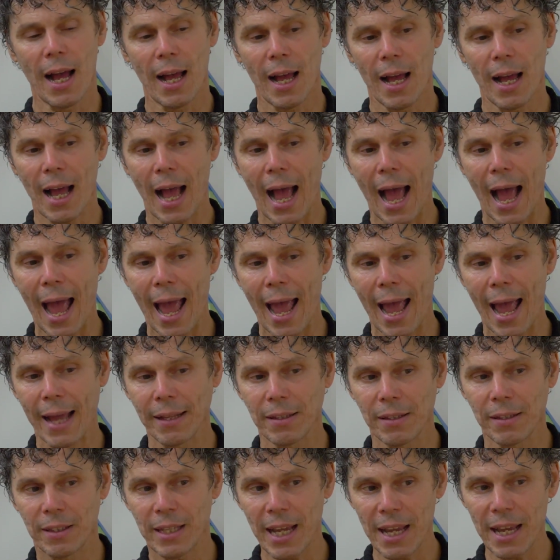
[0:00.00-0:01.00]
Uh,
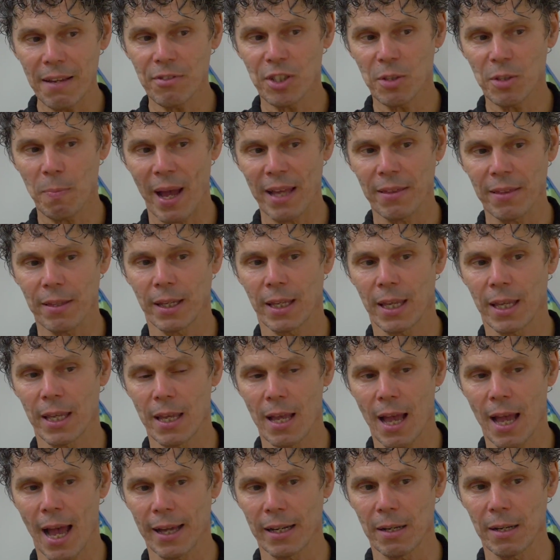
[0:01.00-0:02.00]
and Dave
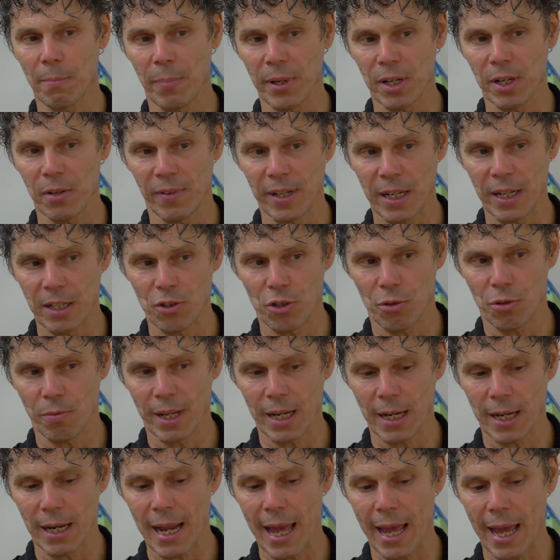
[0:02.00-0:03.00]
Spathicki had a bit of an injury
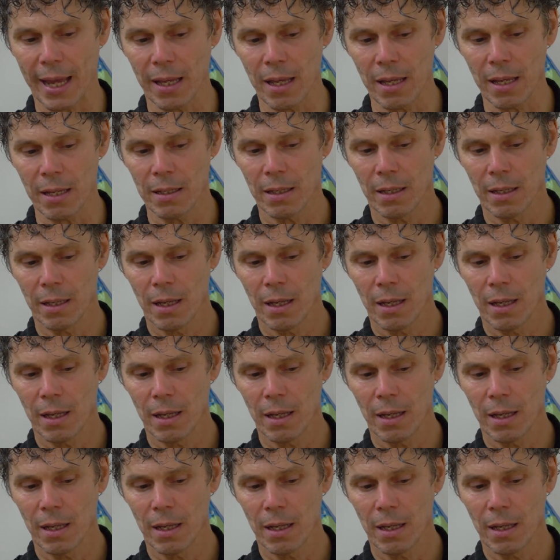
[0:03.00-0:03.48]
in a leg,